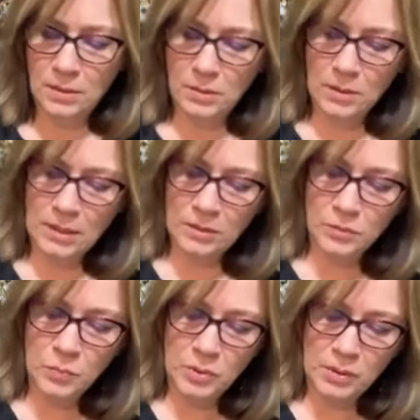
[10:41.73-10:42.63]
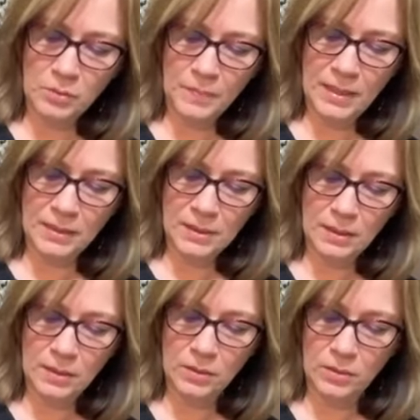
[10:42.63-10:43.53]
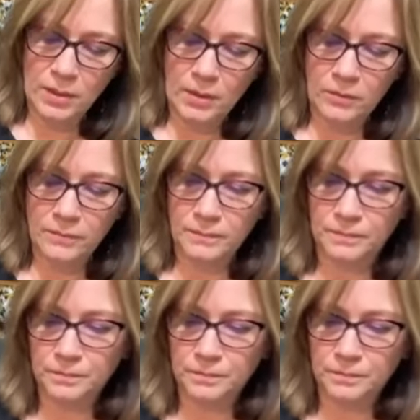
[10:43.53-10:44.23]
So I'll just put a little paint on here now.